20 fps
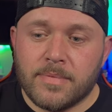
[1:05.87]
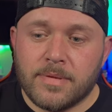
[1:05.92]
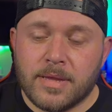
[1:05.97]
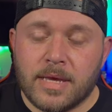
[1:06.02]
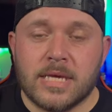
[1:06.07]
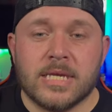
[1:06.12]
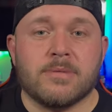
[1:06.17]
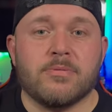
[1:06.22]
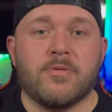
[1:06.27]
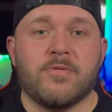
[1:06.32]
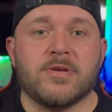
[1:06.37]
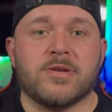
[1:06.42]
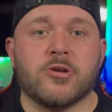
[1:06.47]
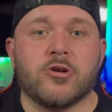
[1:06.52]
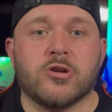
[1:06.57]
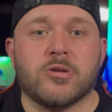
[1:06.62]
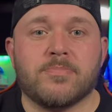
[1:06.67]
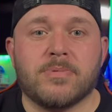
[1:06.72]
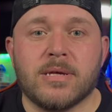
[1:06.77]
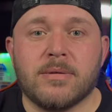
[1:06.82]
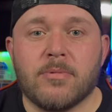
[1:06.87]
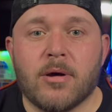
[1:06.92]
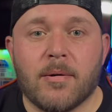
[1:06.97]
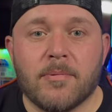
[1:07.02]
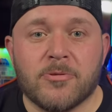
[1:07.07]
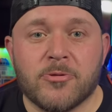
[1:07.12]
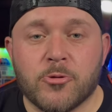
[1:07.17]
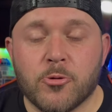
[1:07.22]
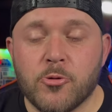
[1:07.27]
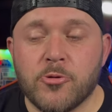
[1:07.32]
this movie stars Billy
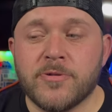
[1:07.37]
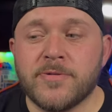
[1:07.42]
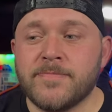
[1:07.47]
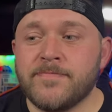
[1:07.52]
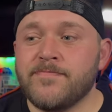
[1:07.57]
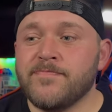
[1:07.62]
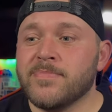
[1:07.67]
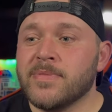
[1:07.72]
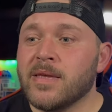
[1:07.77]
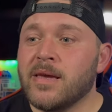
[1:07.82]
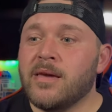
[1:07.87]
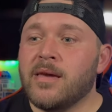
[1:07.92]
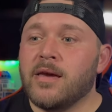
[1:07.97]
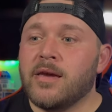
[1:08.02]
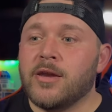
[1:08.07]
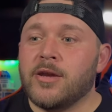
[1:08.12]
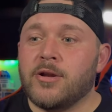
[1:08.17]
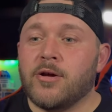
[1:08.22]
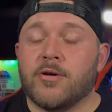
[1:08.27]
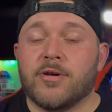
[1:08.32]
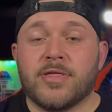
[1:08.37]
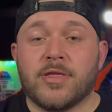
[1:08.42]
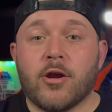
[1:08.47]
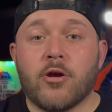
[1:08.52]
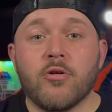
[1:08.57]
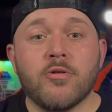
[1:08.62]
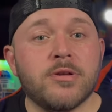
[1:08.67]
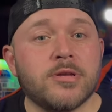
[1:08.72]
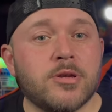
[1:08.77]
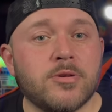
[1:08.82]
Bob Thornton. You know, in the
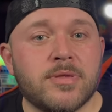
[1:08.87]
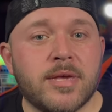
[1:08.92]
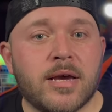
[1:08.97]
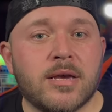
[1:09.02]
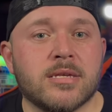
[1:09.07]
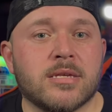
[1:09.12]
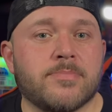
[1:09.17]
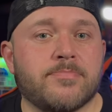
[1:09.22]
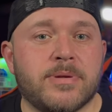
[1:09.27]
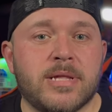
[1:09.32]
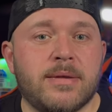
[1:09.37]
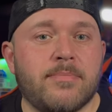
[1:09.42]
early 2000s, Billy